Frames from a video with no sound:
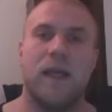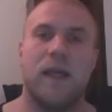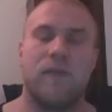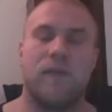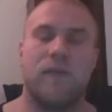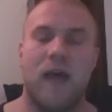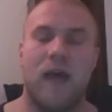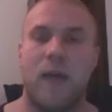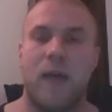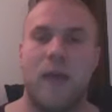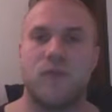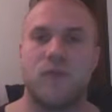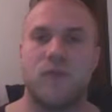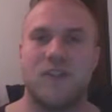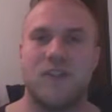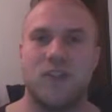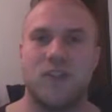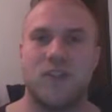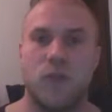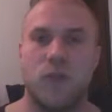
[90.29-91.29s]
If the
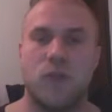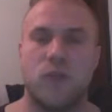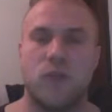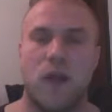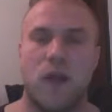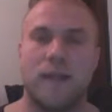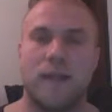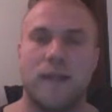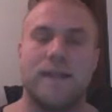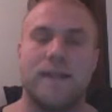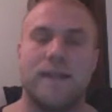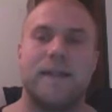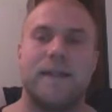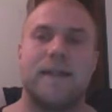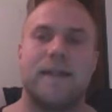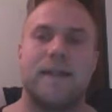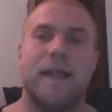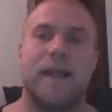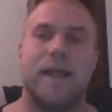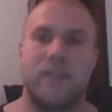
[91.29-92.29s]
hamstrings are too tight,
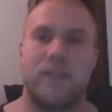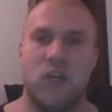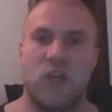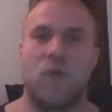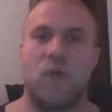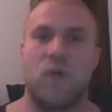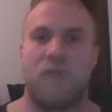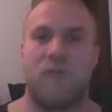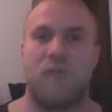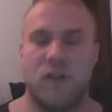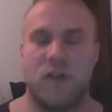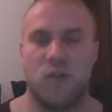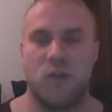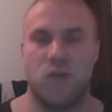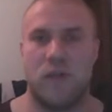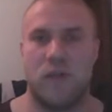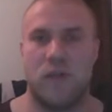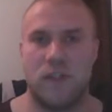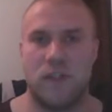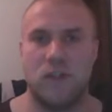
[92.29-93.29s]
it's going to affect your
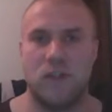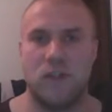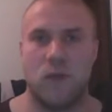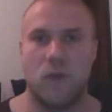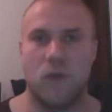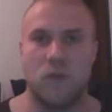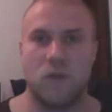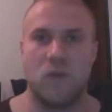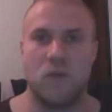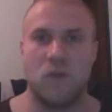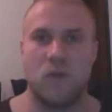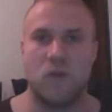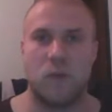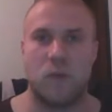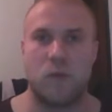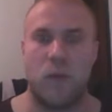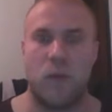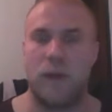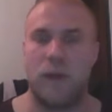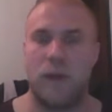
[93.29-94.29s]
ability to do those movements
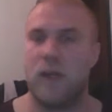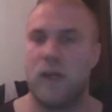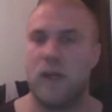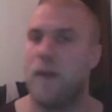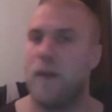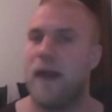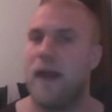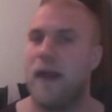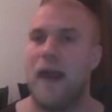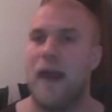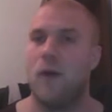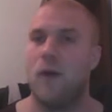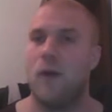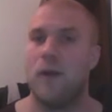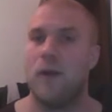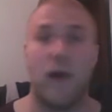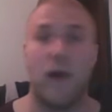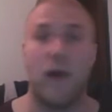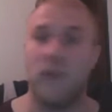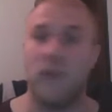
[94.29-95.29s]
properly, no matter
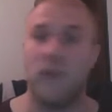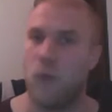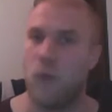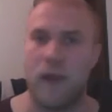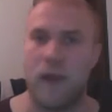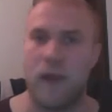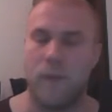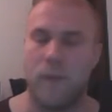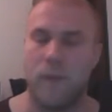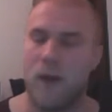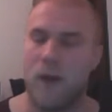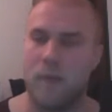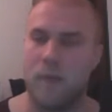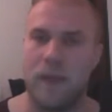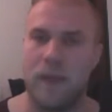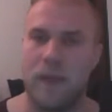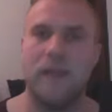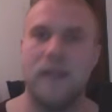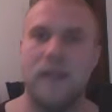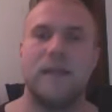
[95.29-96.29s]
how light the weight might
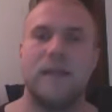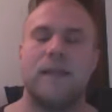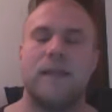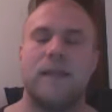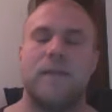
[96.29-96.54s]
be.